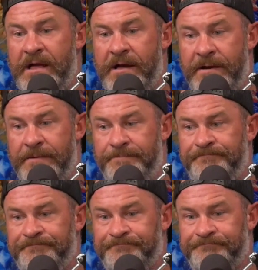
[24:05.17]

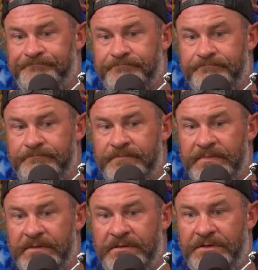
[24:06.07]
Um,
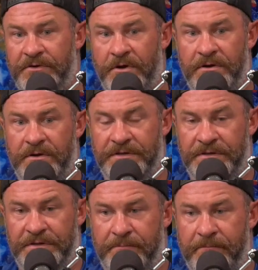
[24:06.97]
there are
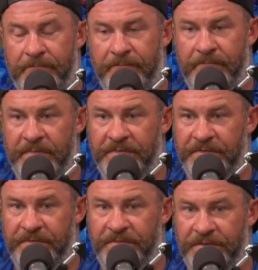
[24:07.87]

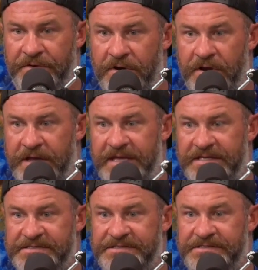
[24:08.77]
there
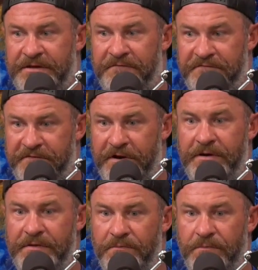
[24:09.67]
is a
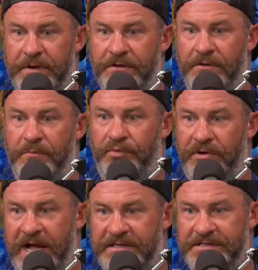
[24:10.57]
very real
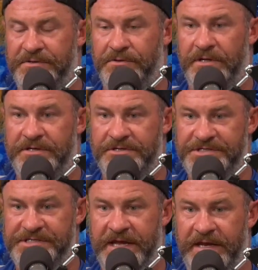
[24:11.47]
practical
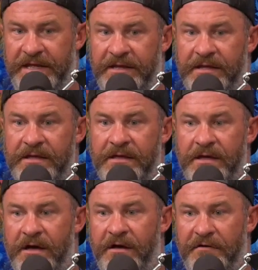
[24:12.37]
understanding
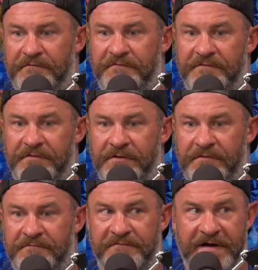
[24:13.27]
of
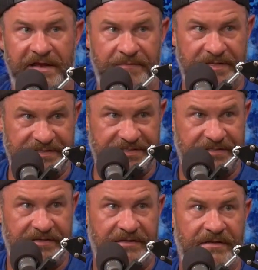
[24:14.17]

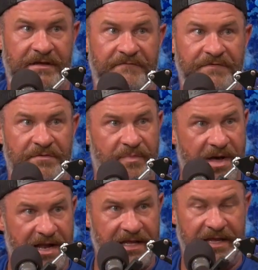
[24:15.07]
vitamins of your
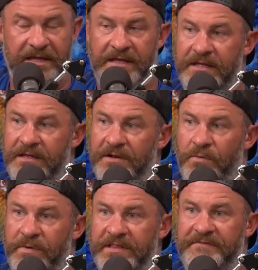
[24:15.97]
body. You know,
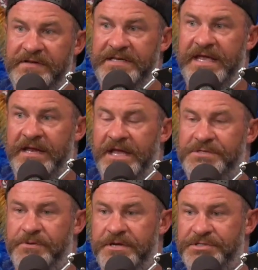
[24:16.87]
we live in a day and
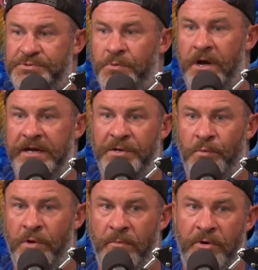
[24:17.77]
age where you just walk into
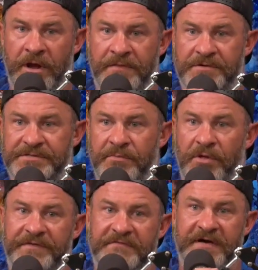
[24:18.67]
Walmart and there's a
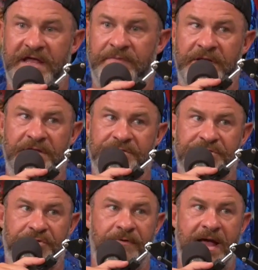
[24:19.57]
multivitamin and you
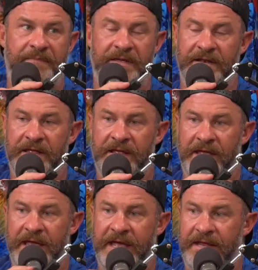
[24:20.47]
just grab yeah. it.
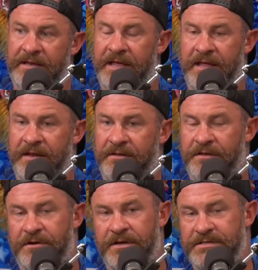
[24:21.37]
No. And and
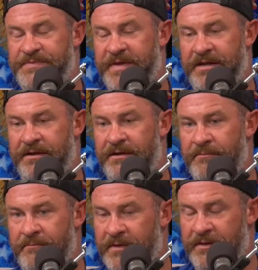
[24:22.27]
there has been
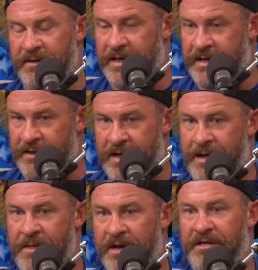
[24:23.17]
and
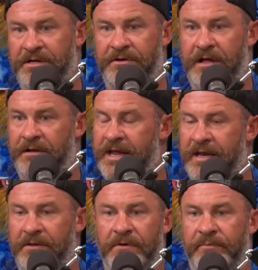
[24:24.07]
I'm not going to go down
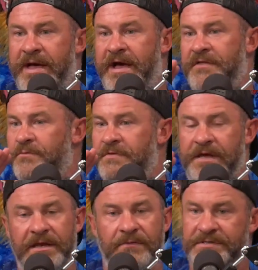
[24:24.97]
any one path with
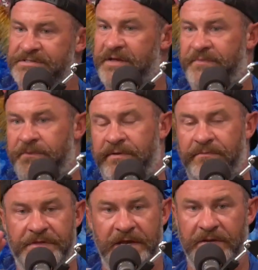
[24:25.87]
any one supplement
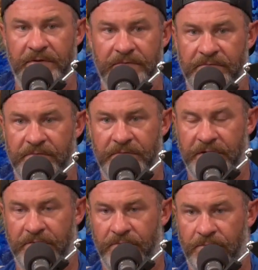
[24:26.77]
with any one mm -hmm.
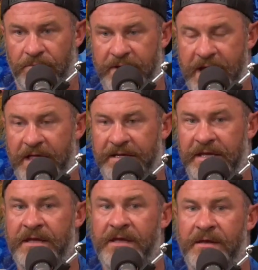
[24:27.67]
you know reality,